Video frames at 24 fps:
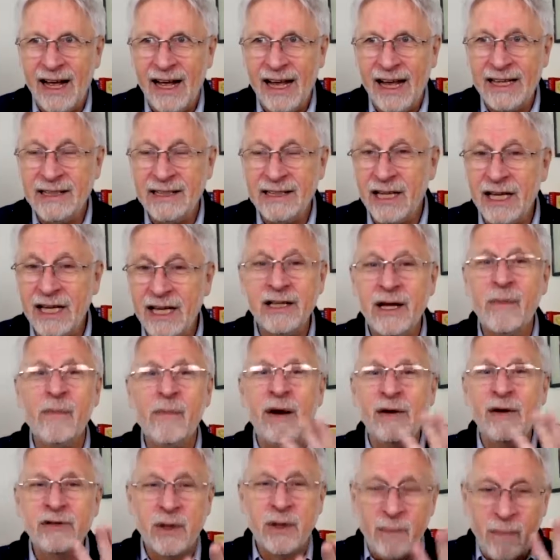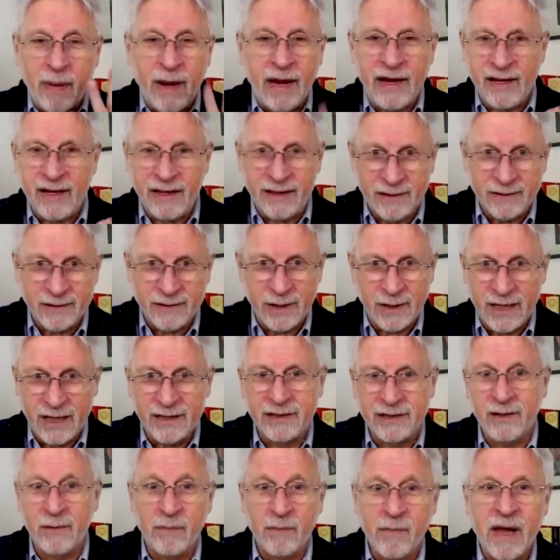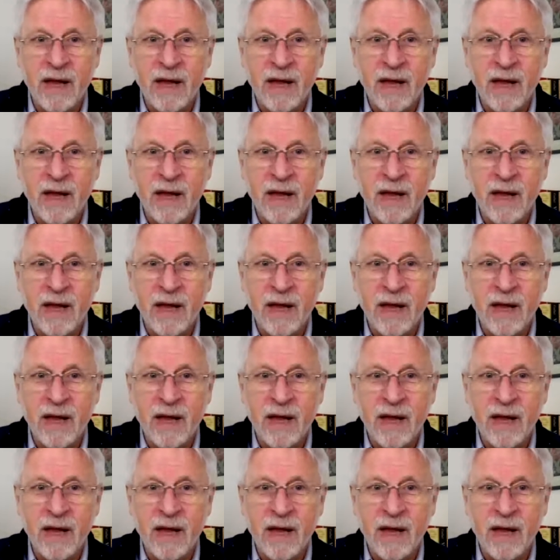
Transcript: and about the pain, right?